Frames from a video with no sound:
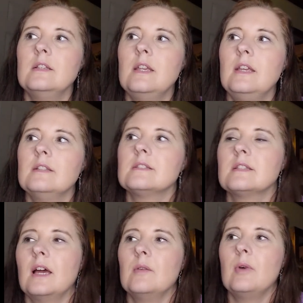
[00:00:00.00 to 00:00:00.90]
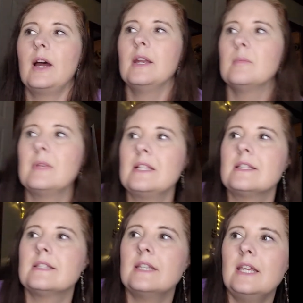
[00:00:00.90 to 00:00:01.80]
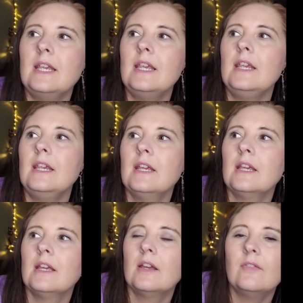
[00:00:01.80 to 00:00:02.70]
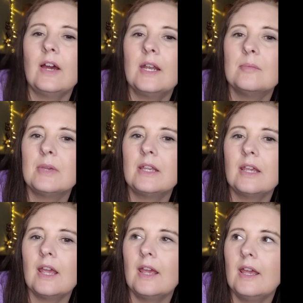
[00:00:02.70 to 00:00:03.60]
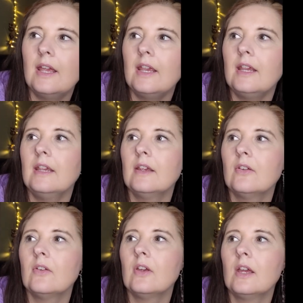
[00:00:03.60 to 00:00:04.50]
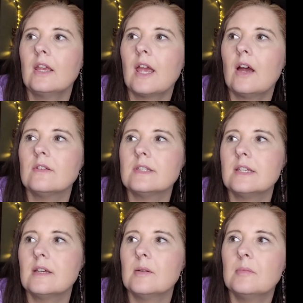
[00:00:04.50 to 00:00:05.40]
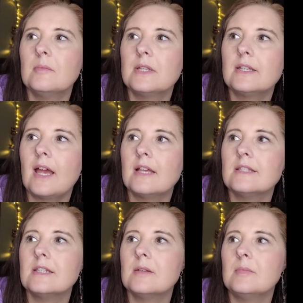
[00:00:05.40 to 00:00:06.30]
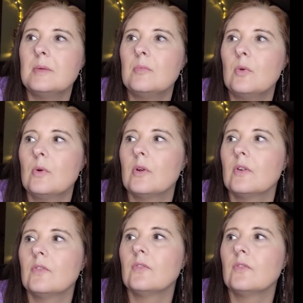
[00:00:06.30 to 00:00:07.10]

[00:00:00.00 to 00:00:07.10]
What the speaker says: It's got vitamin C, vitamin K, calcium, potassium, and more.